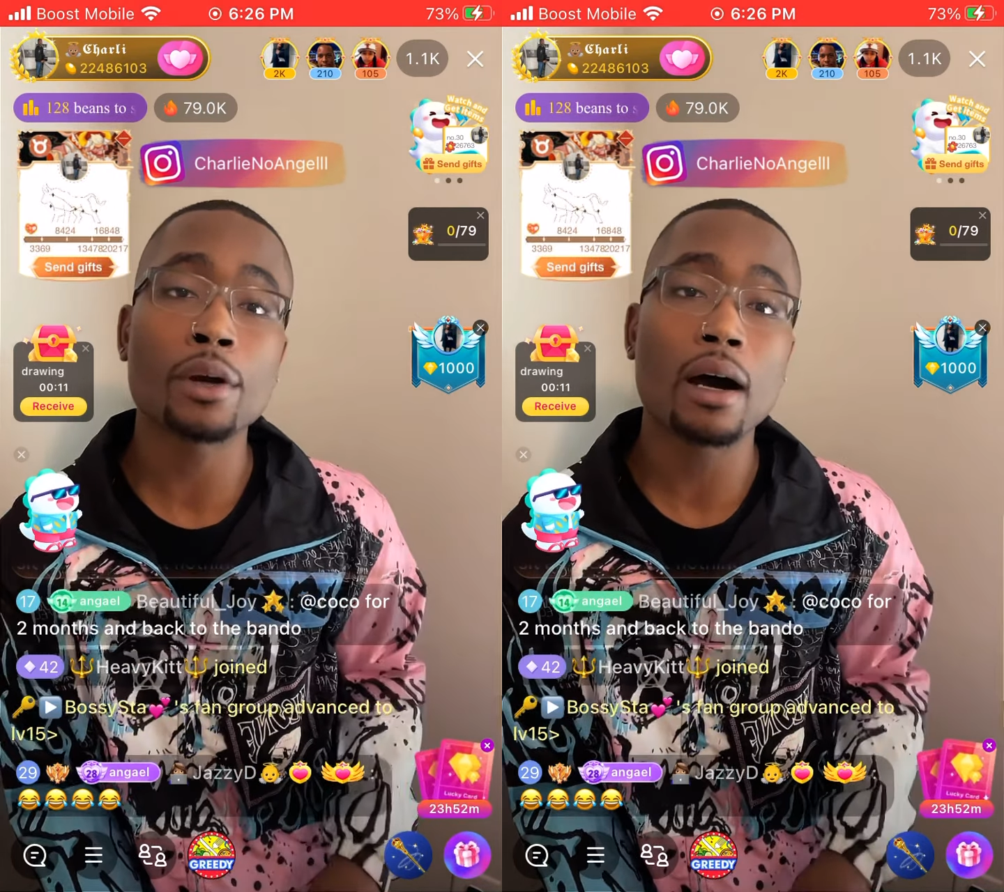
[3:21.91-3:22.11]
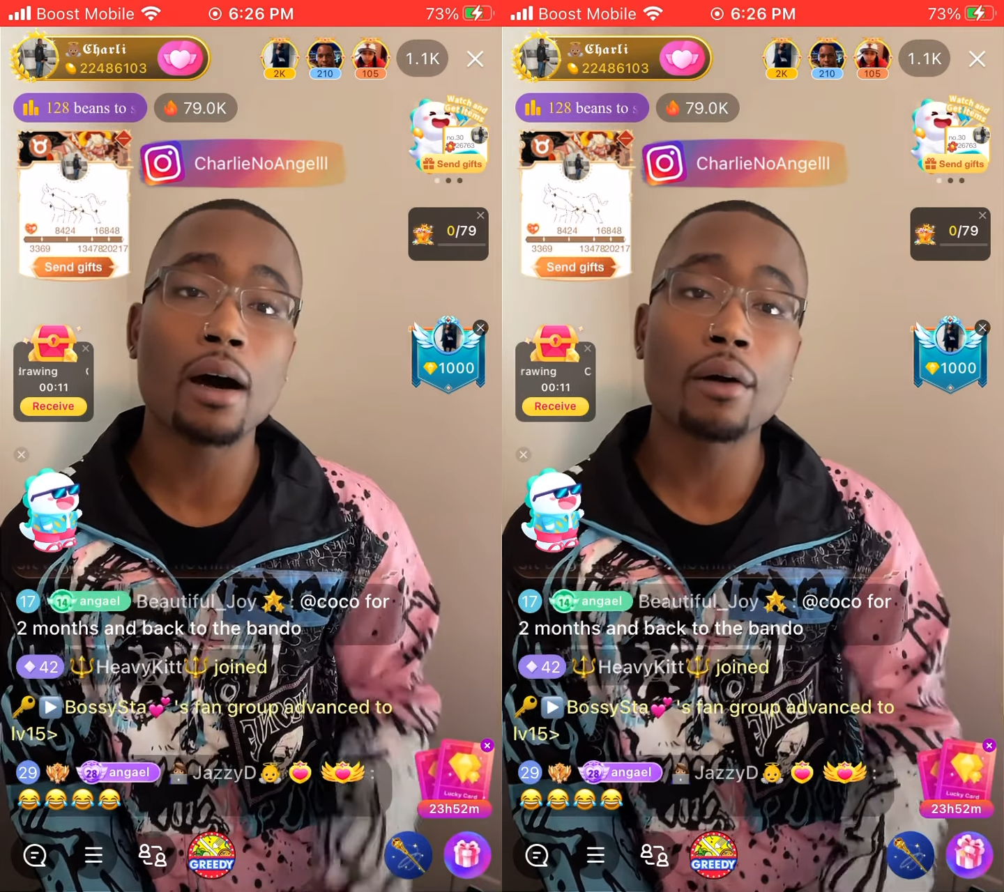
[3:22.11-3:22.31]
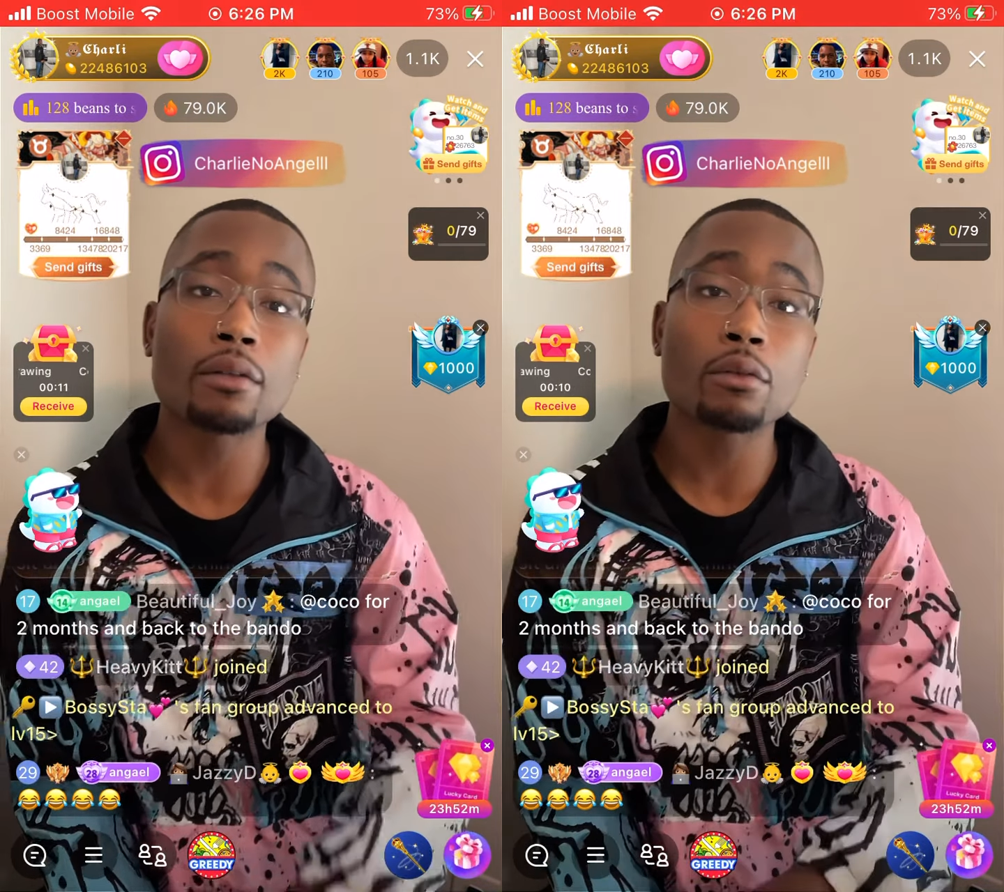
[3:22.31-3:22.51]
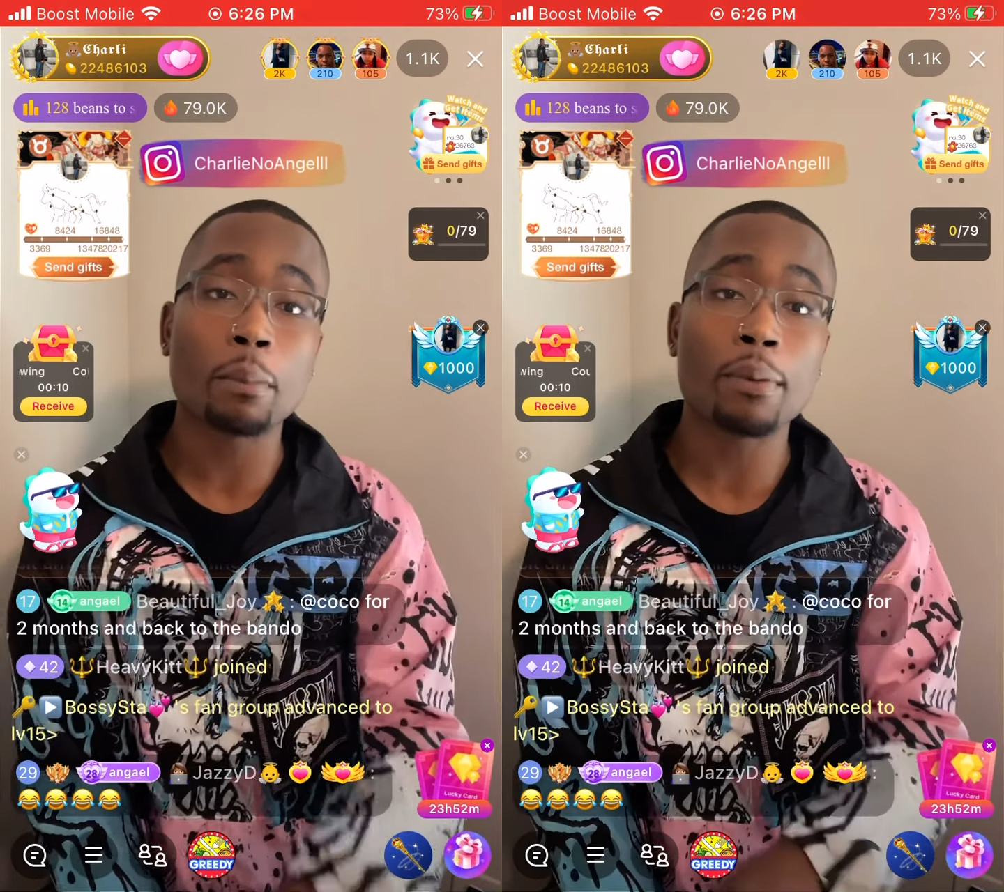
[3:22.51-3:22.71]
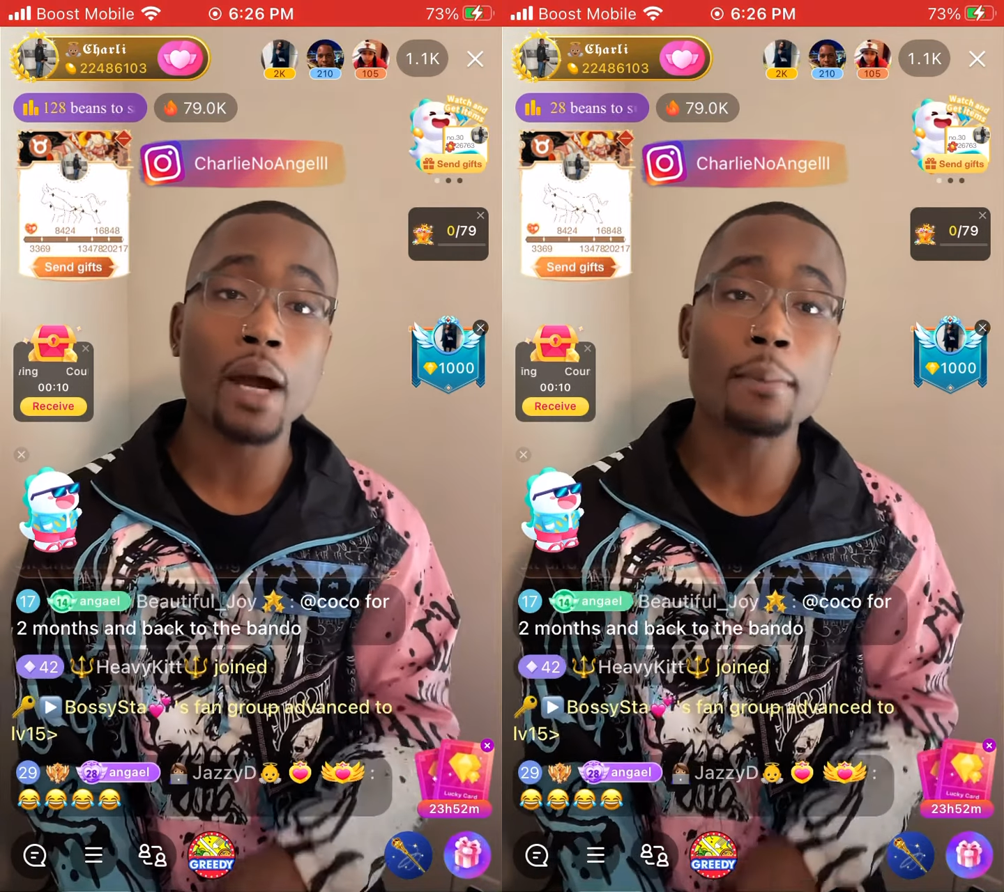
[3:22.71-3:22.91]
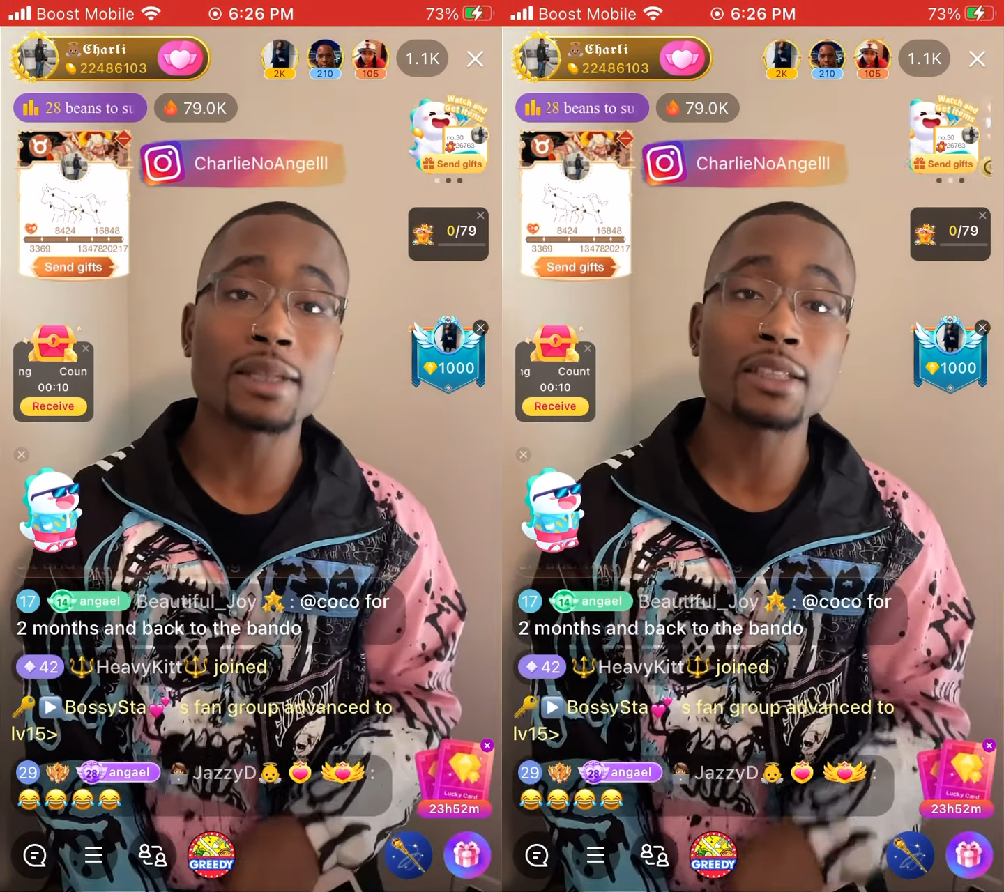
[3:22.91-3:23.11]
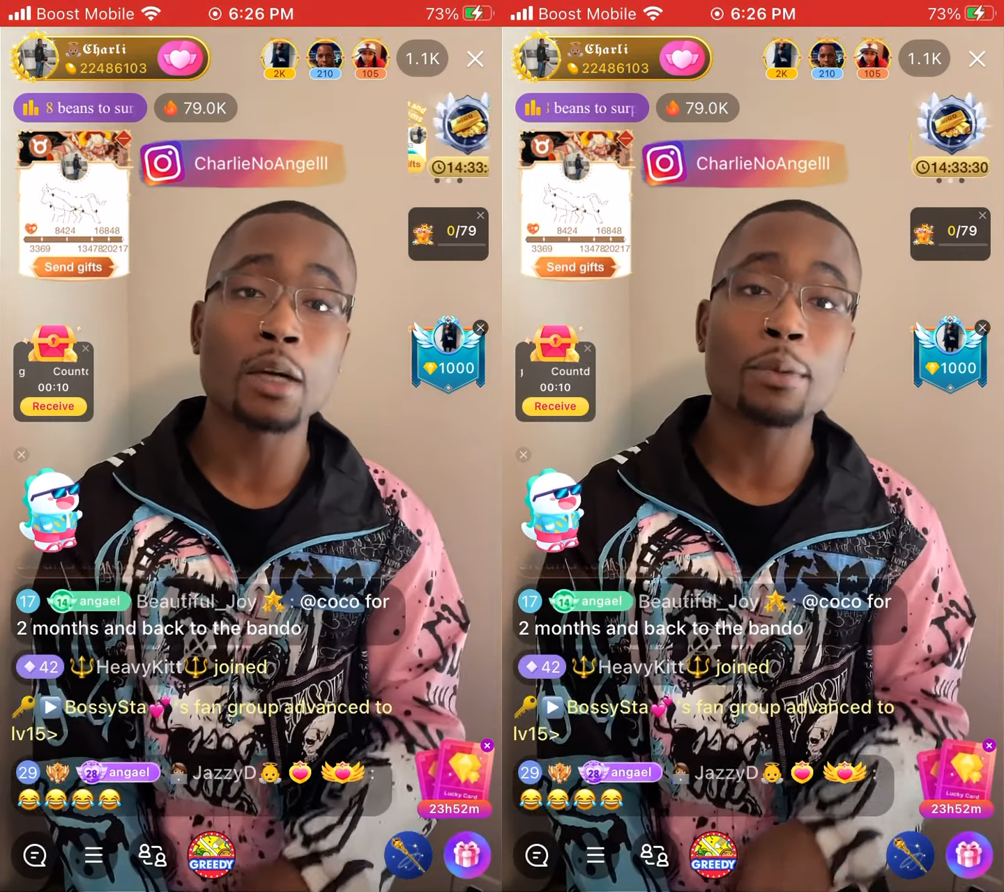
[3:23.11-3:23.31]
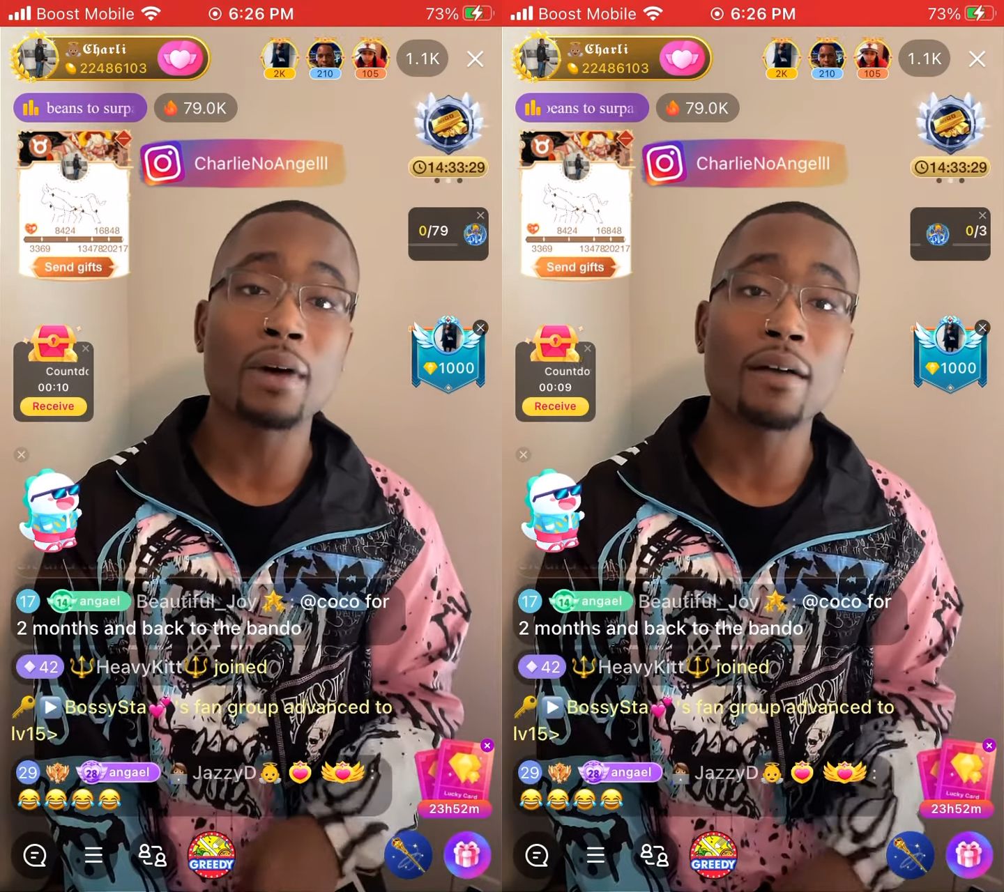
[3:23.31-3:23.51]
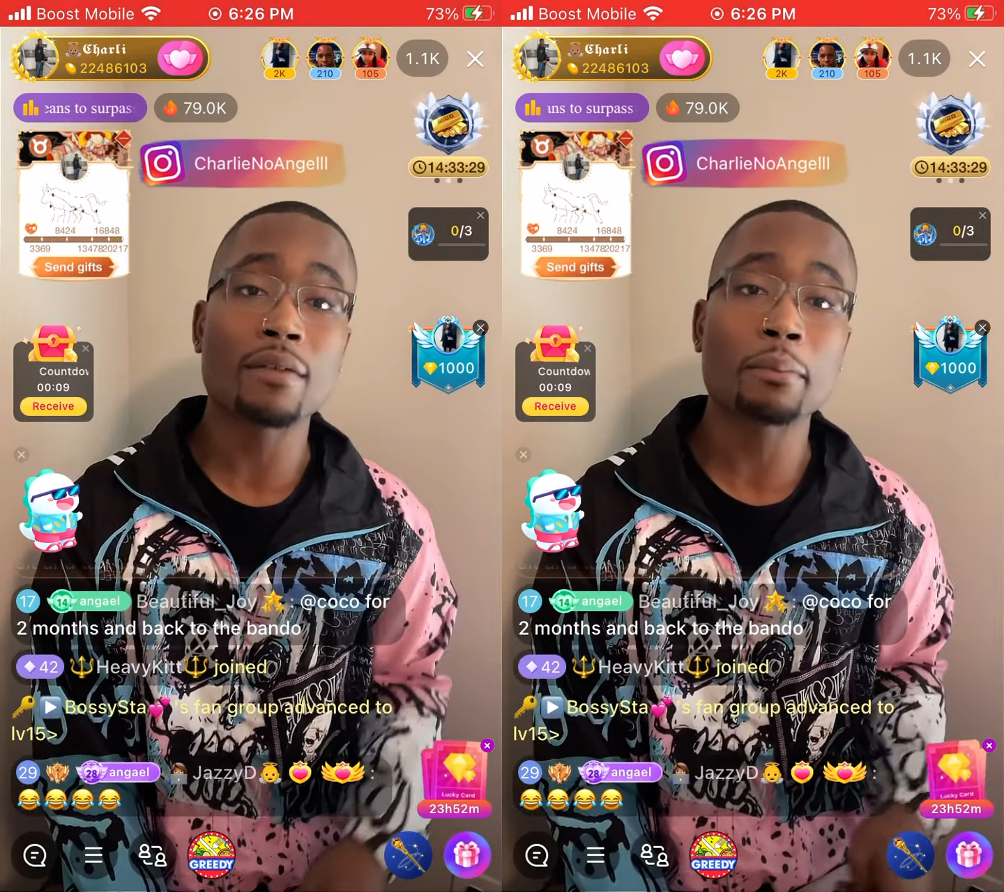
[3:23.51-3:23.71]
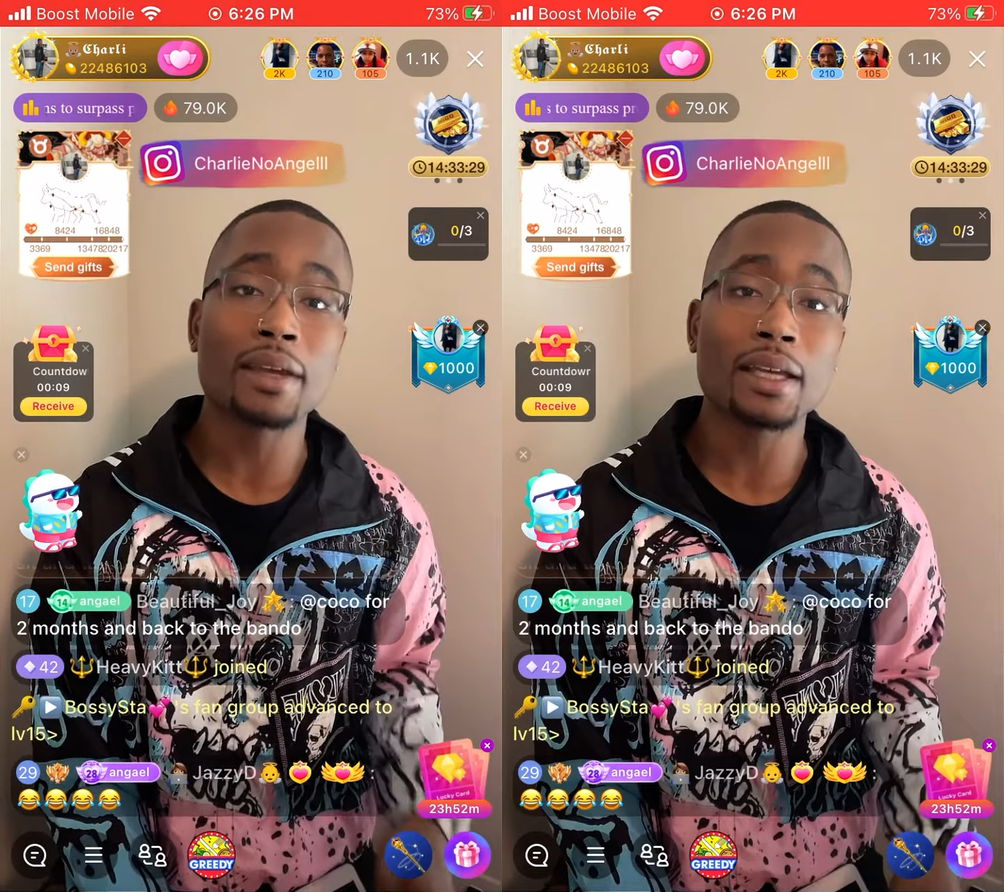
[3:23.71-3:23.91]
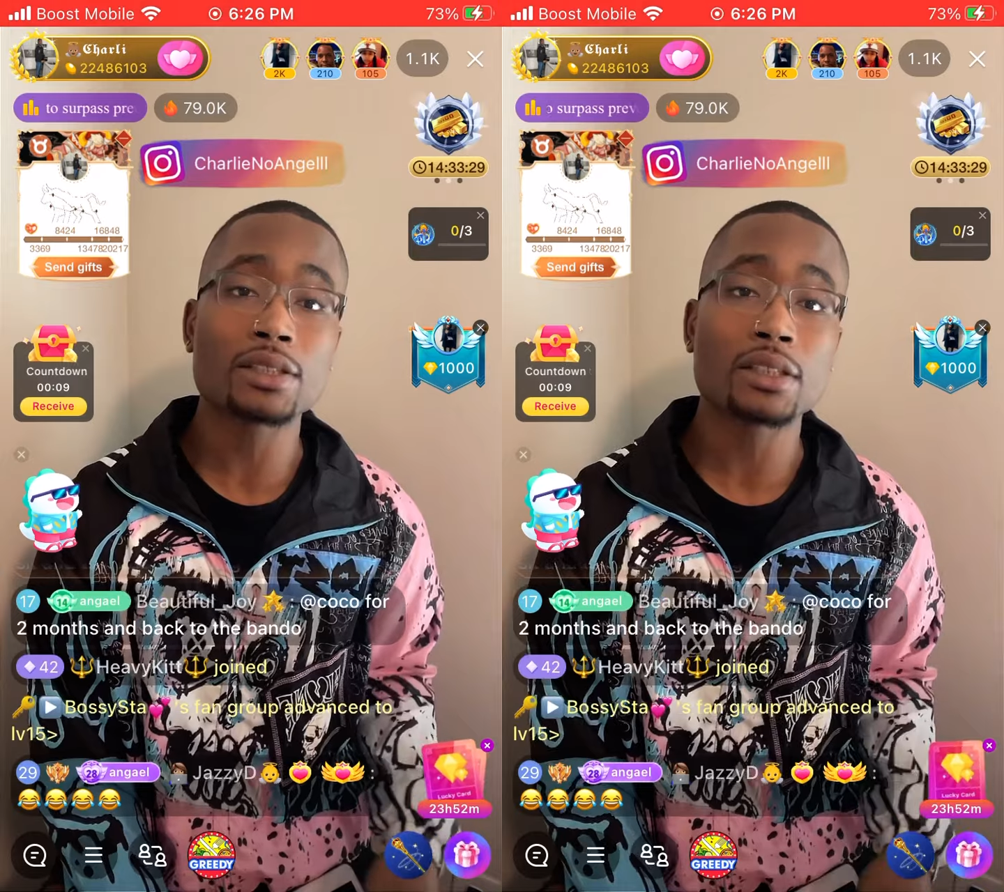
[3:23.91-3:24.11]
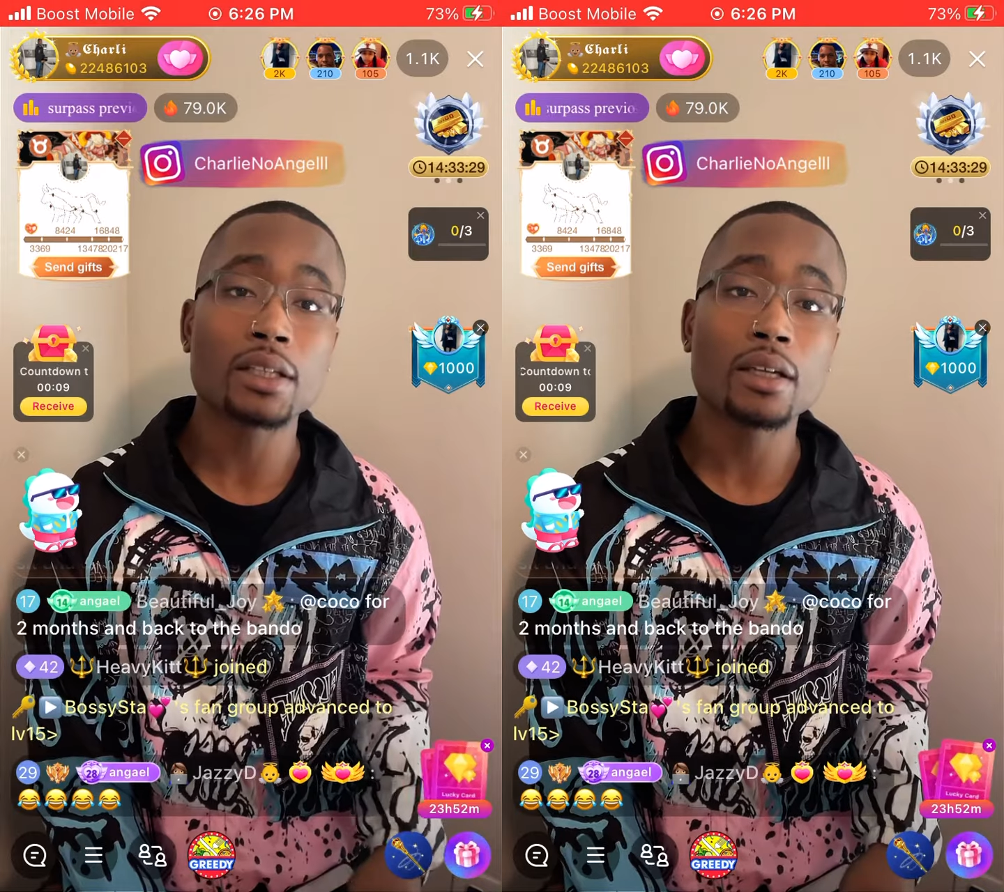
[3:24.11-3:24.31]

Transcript: ho, and you the prime example of it, bitch.